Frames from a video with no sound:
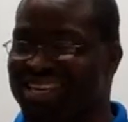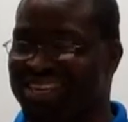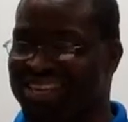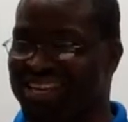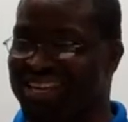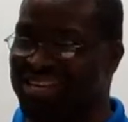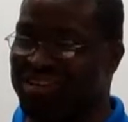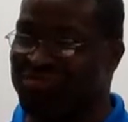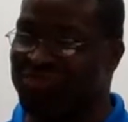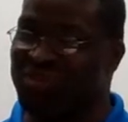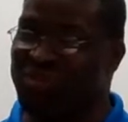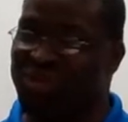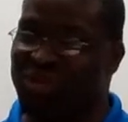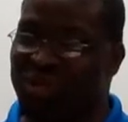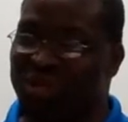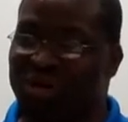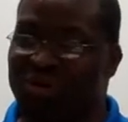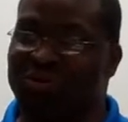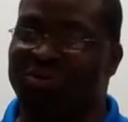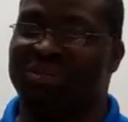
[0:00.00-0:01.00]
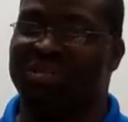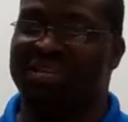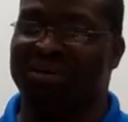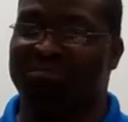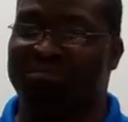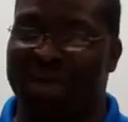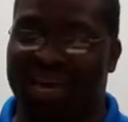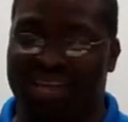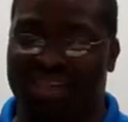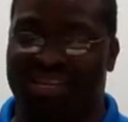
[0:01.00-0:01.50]
that if you don't
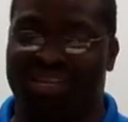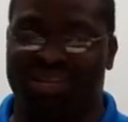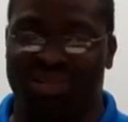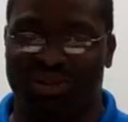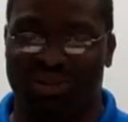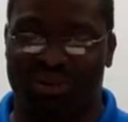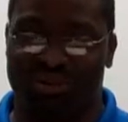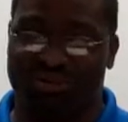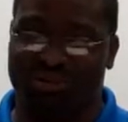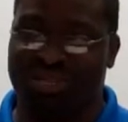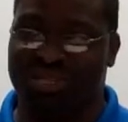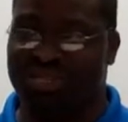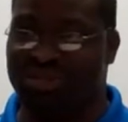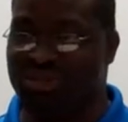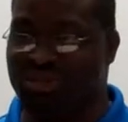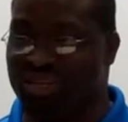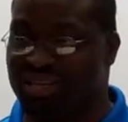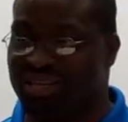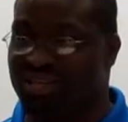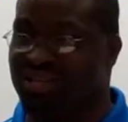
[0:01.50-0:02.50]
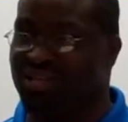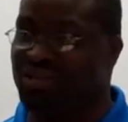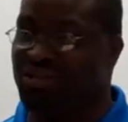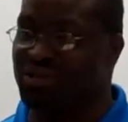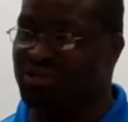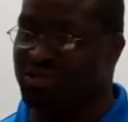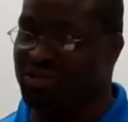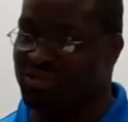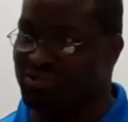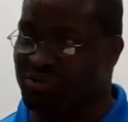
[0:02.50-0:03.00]
get back to doing what you needed to
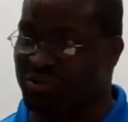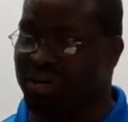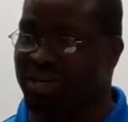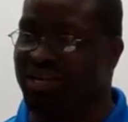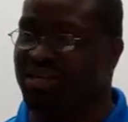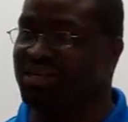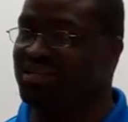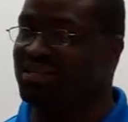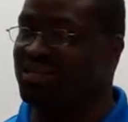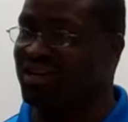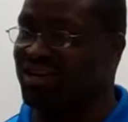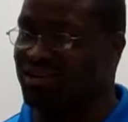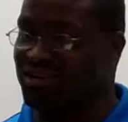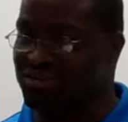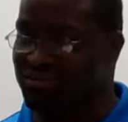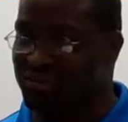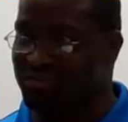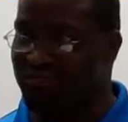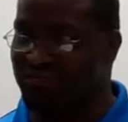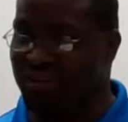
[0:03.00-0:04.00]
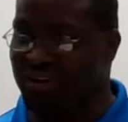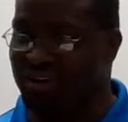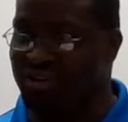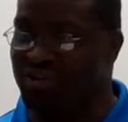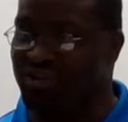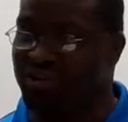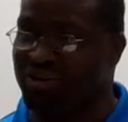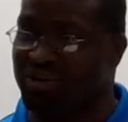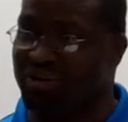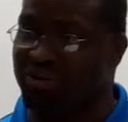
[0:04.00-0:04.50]
do and train the dogs and follow
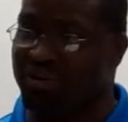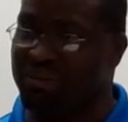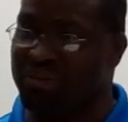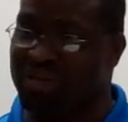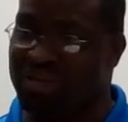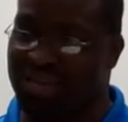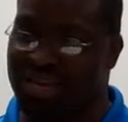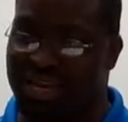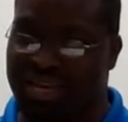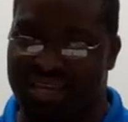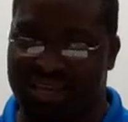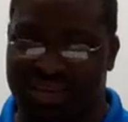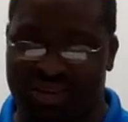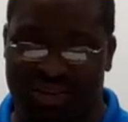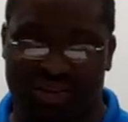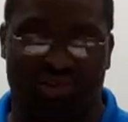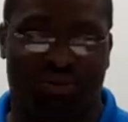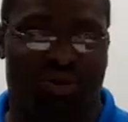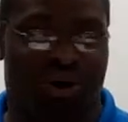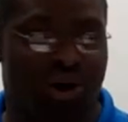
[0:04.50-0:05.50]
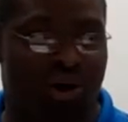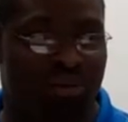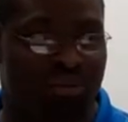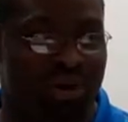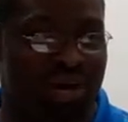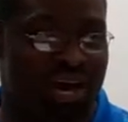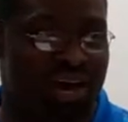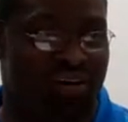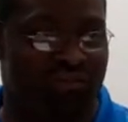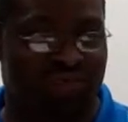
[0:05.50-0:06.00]
your agreement, that you all
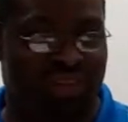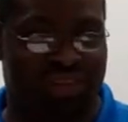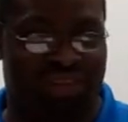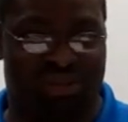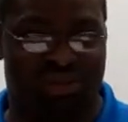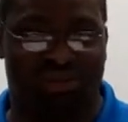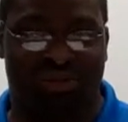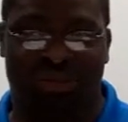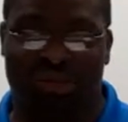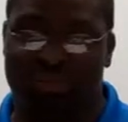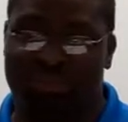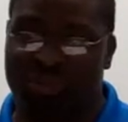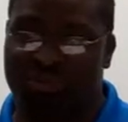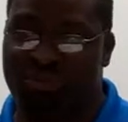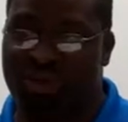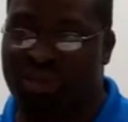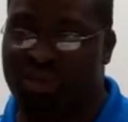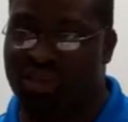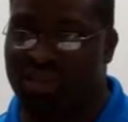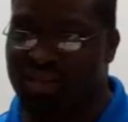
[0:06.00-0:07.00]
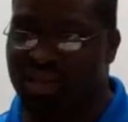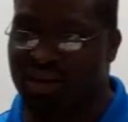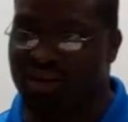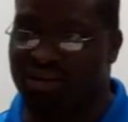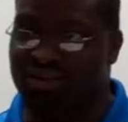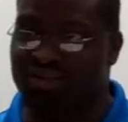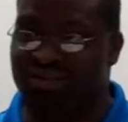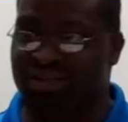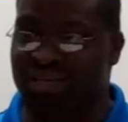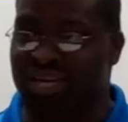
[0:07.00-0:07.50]
will have to do something with the
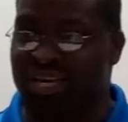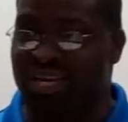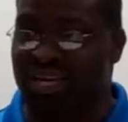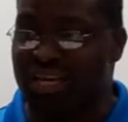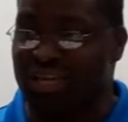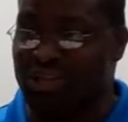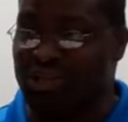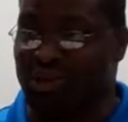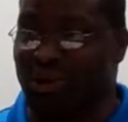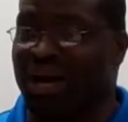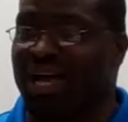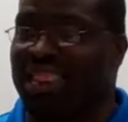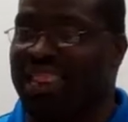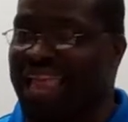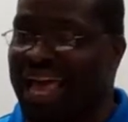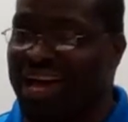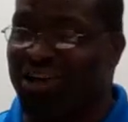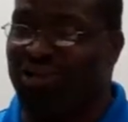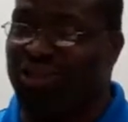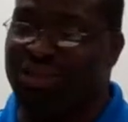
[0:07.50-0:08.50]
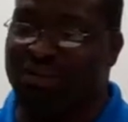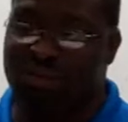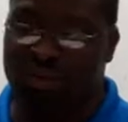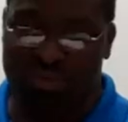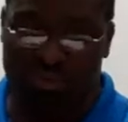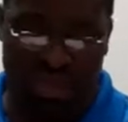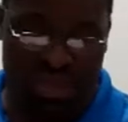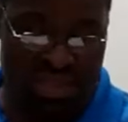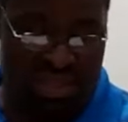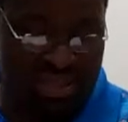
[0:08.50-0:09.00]
dogs. So I allowed them
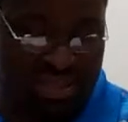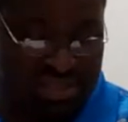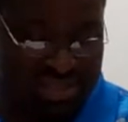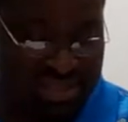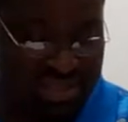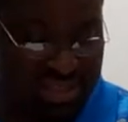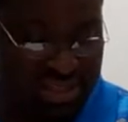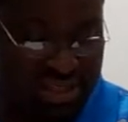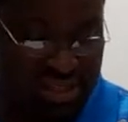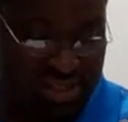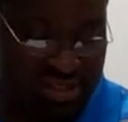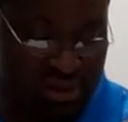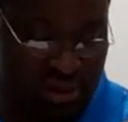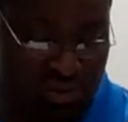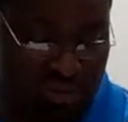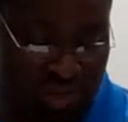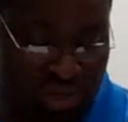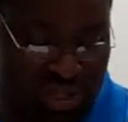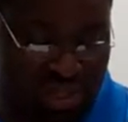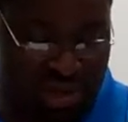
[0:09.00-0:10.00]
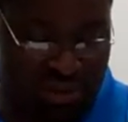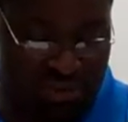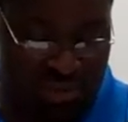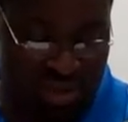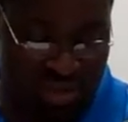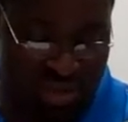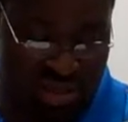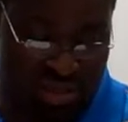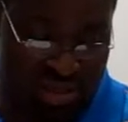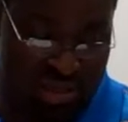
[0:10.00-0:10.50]
to make the decisions on what they
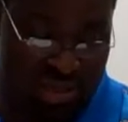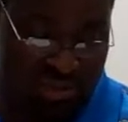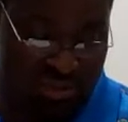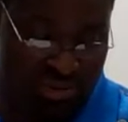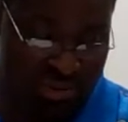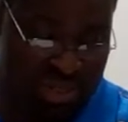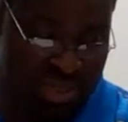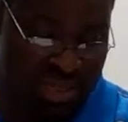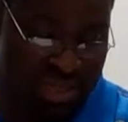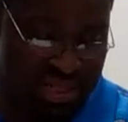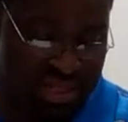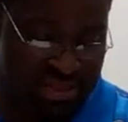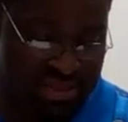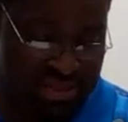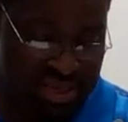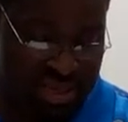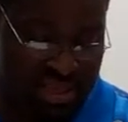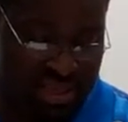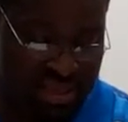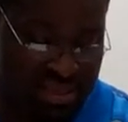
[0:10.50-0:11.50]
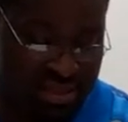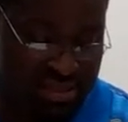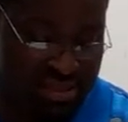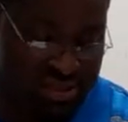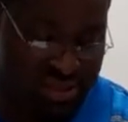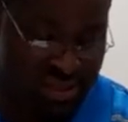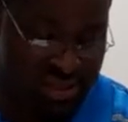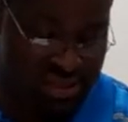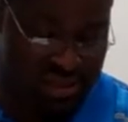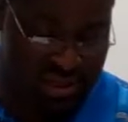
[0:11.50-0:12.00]
wanted to do, and they decided to
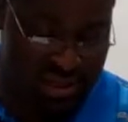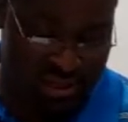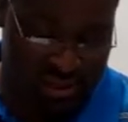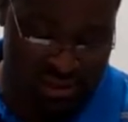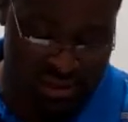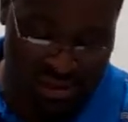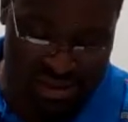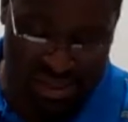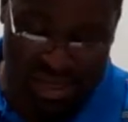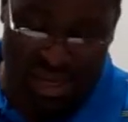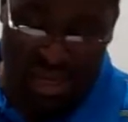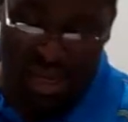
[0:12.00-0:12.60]
sell the dogs.